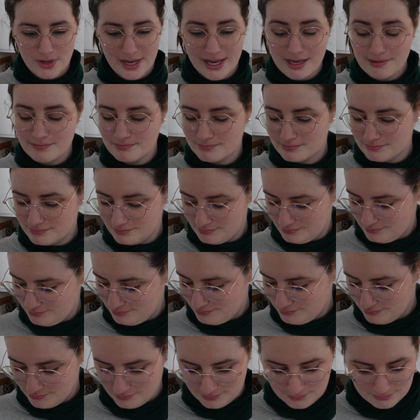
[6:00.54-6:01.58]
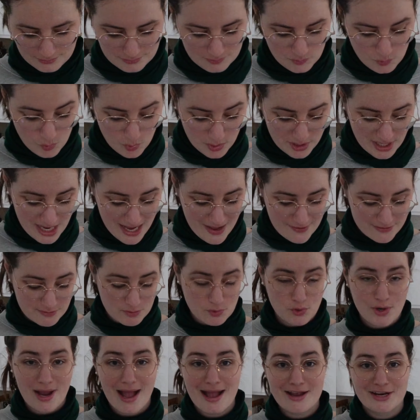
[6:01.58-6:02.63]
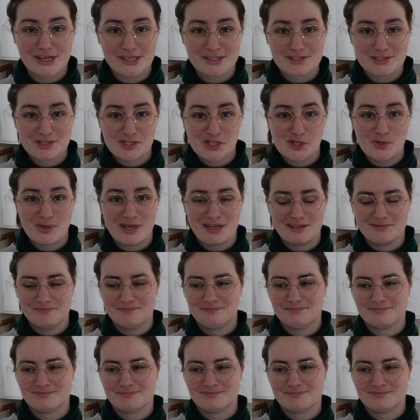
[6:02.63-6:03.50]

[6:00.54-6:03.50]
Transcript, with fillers: okay. We're gonna have some crackers and tuna.